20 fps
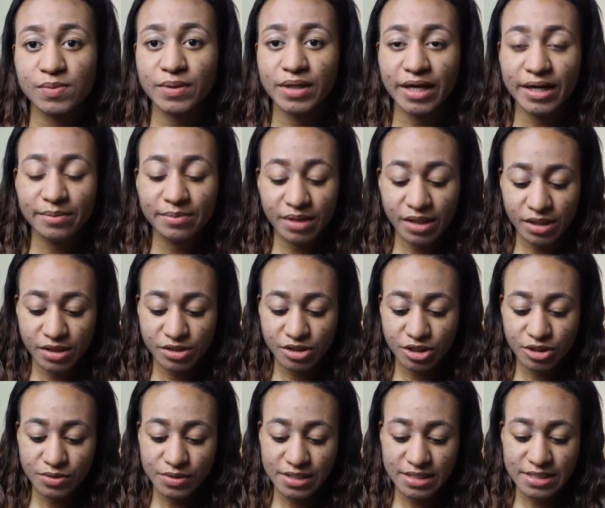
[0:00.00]
What I'm going to
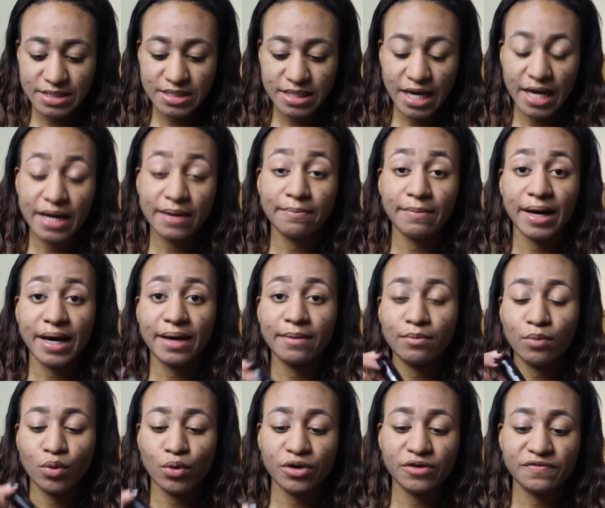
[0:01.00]
do is take my
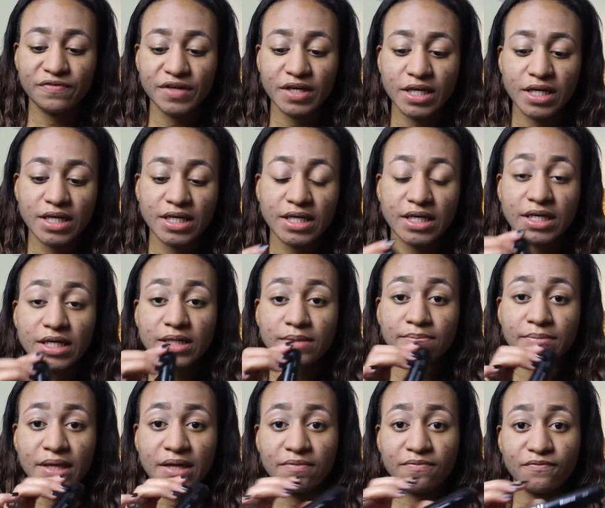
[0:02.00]
Morphe
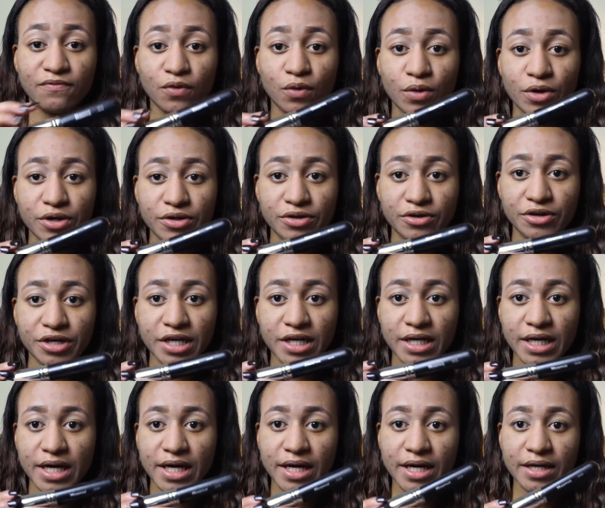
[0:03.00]

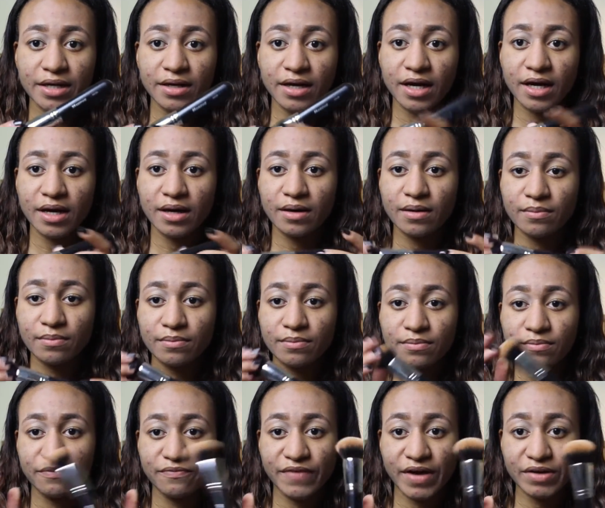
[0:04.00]
M439
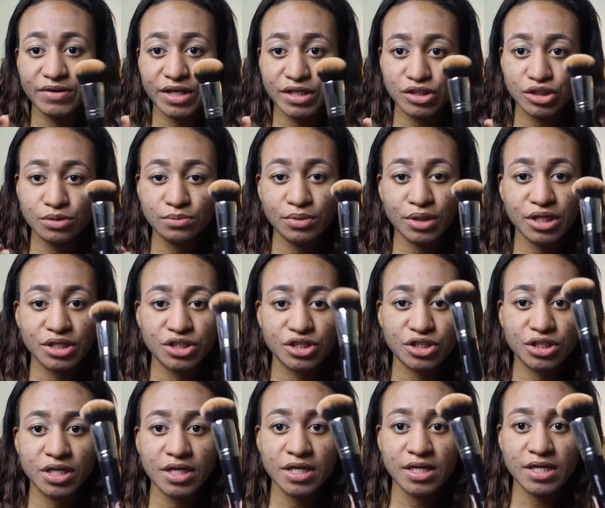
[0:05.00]
foundation
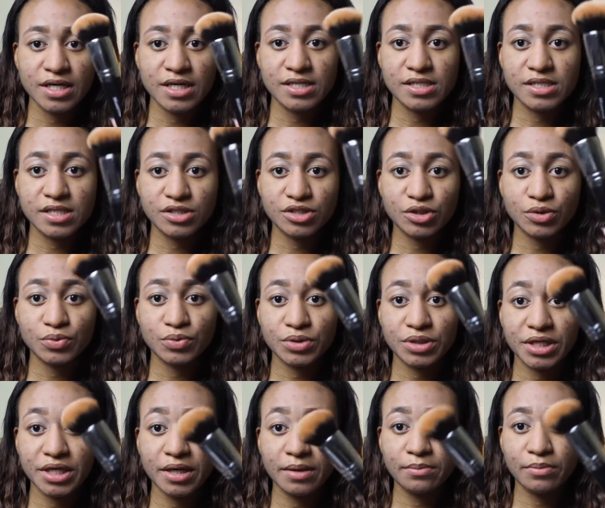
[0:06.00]
brush. It's such a
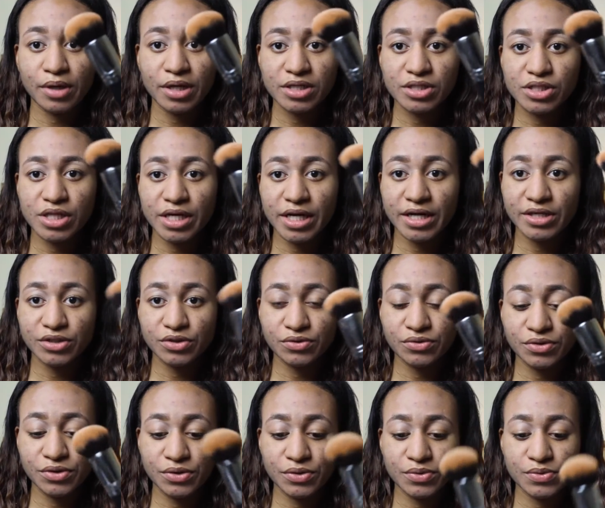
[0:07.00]
really good brush that I do
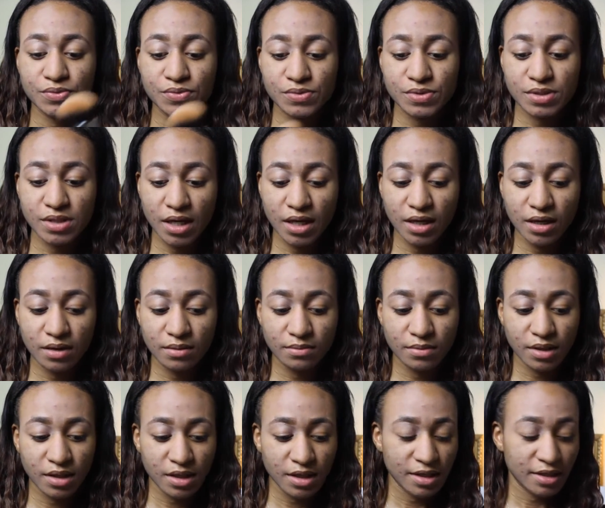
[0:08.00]
use
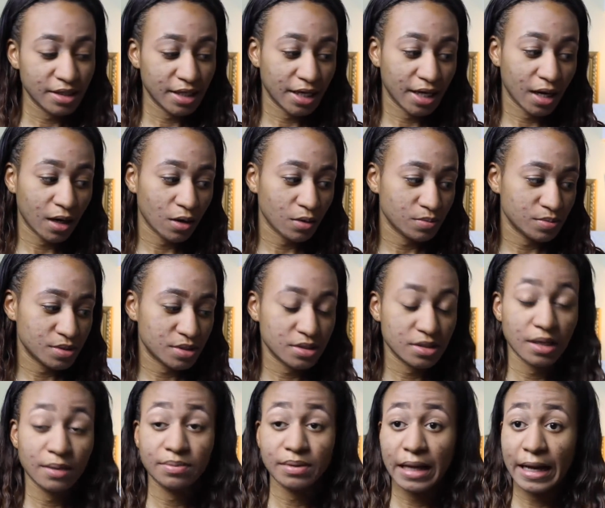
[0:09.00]
that helps
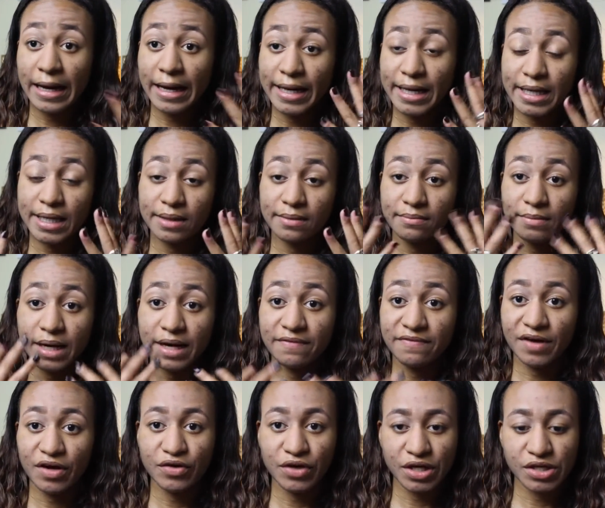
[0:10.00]
apply in my
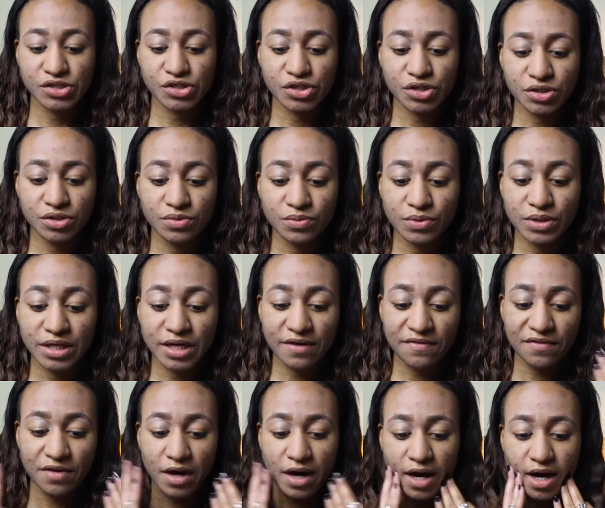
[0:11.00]
foundation
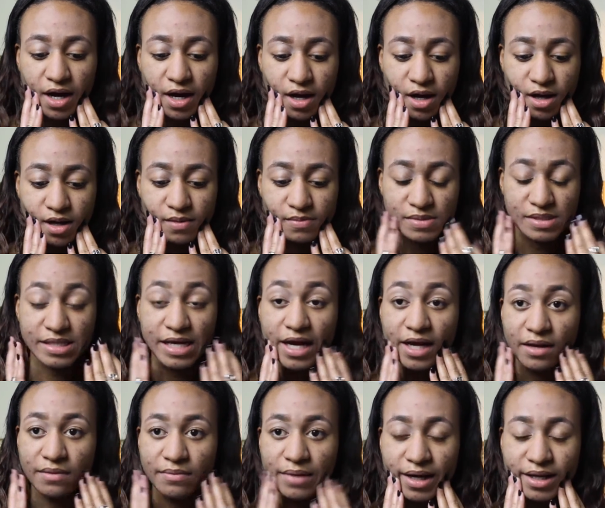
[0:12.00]
whenever I set
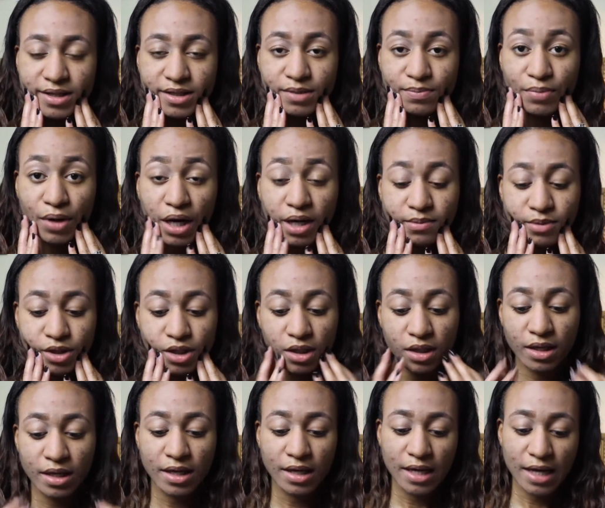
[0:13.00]
in my primer.
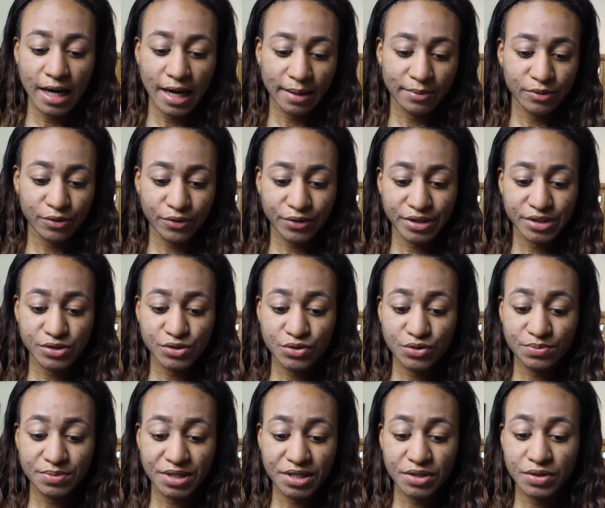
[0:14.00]
I'm going
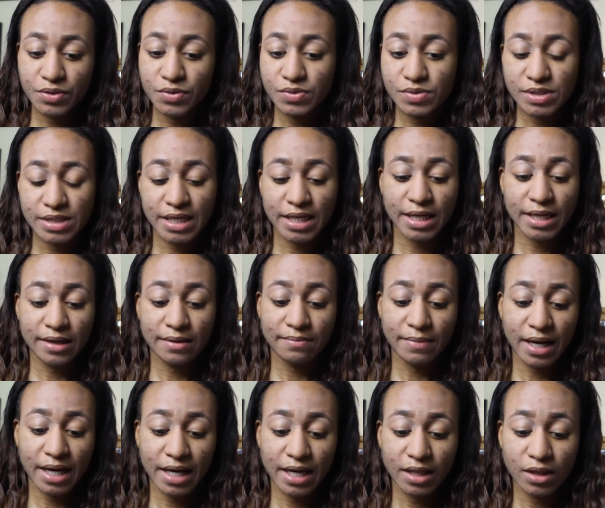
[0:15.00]
to be using
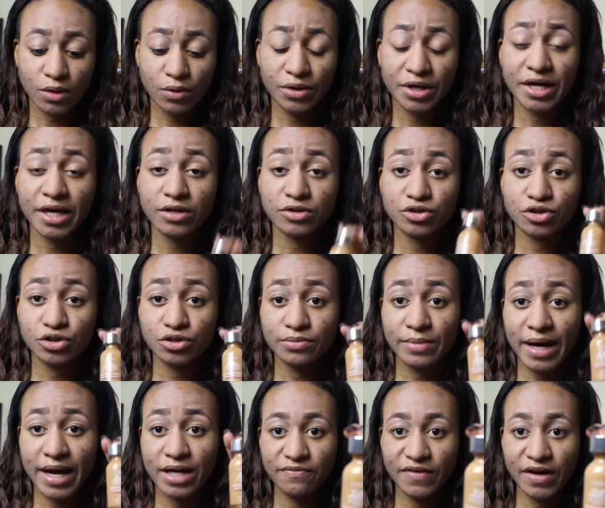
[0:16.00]
my L'Oreal True
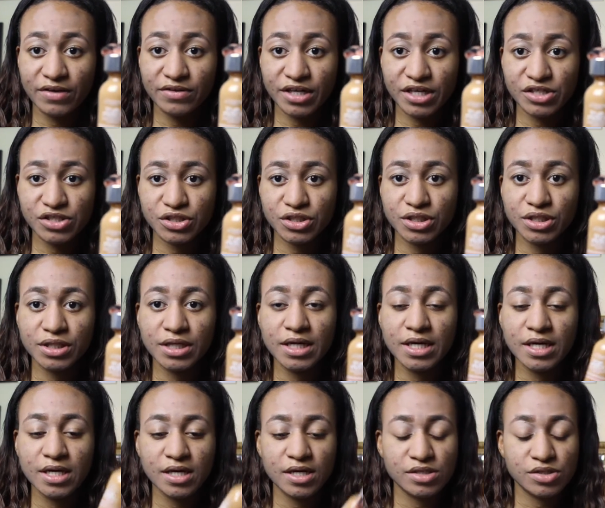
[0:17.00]
Matte foundation.
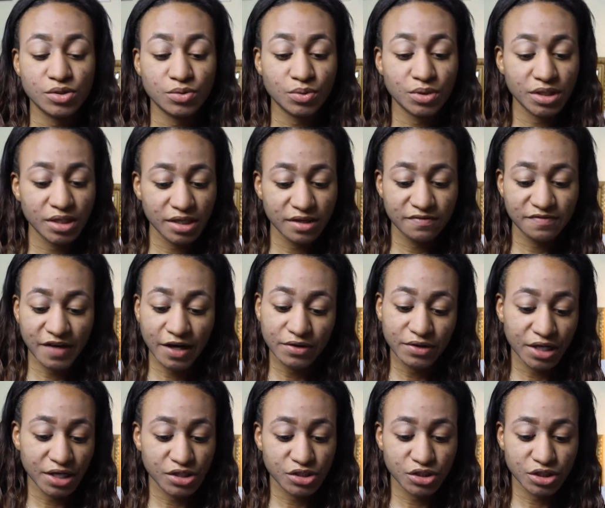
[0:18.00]
It's a really good
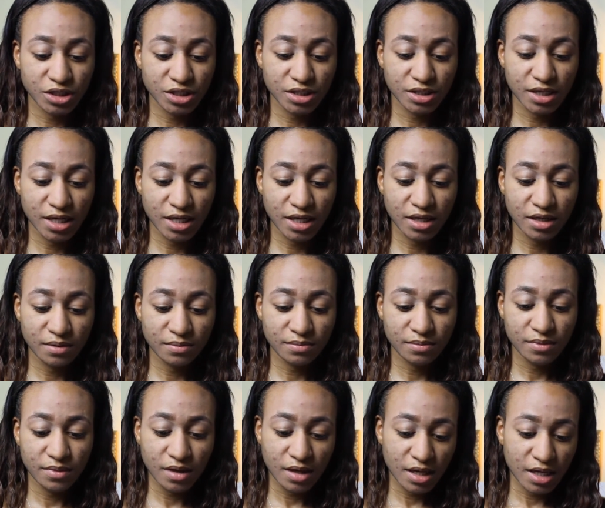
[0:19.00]
foundation.
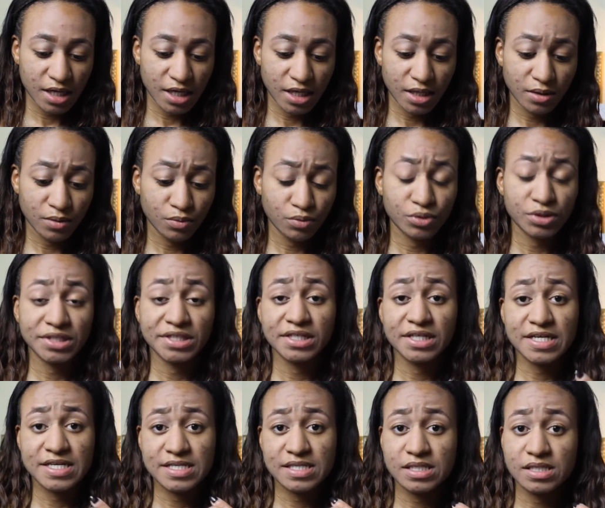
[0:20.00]
It really
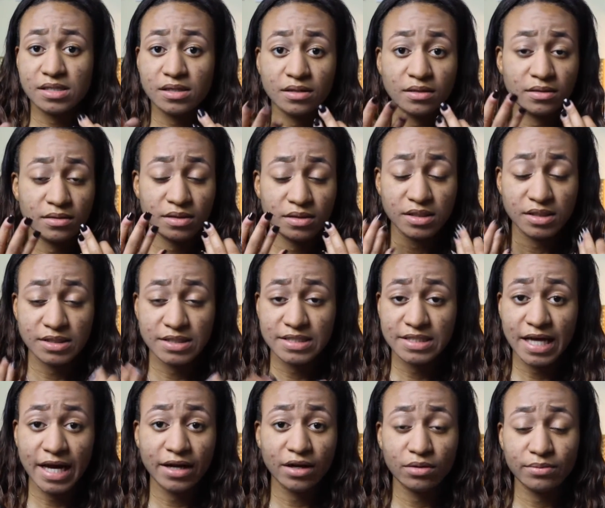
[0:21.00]
does
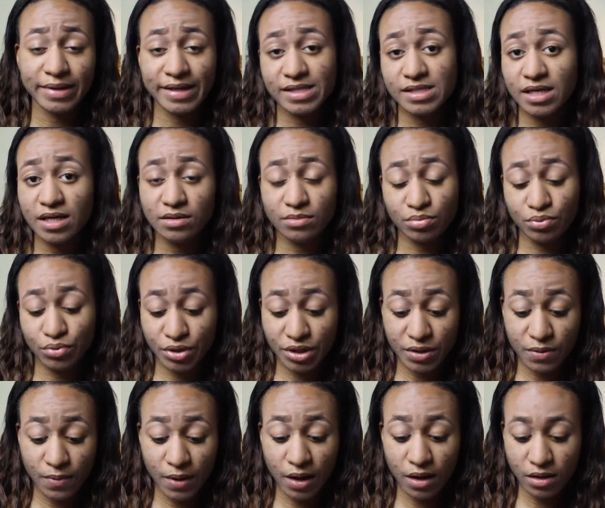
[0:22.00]
set on my skin
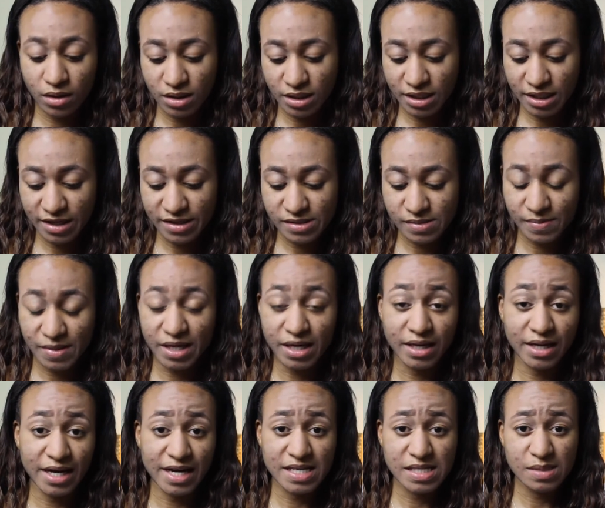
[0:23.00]
pretty well, and it gives me a
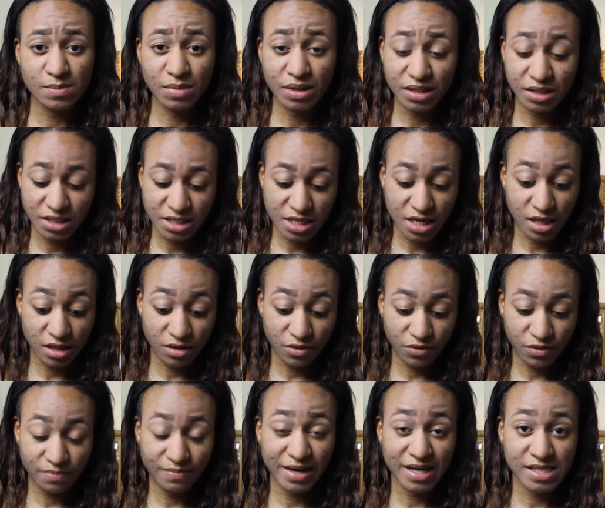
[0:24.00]
nice blending color
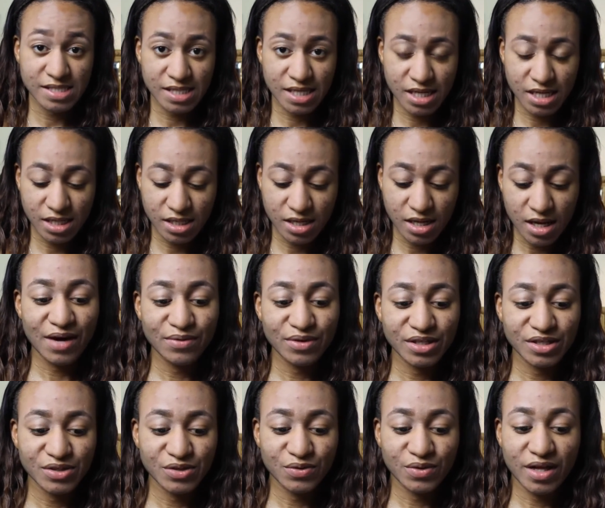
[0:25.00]
with my skin. I
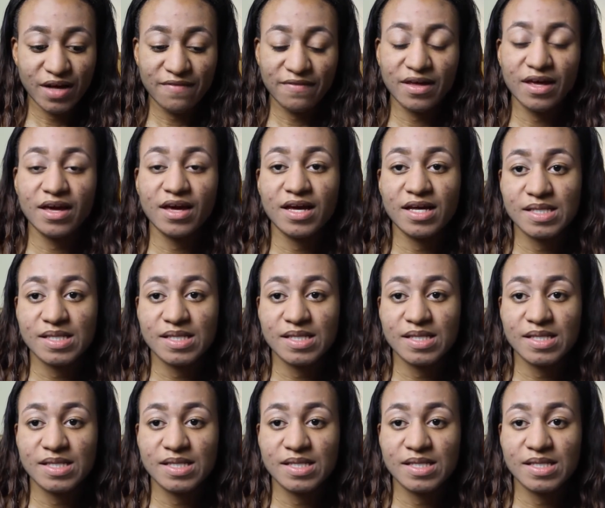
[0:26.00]
really do love it.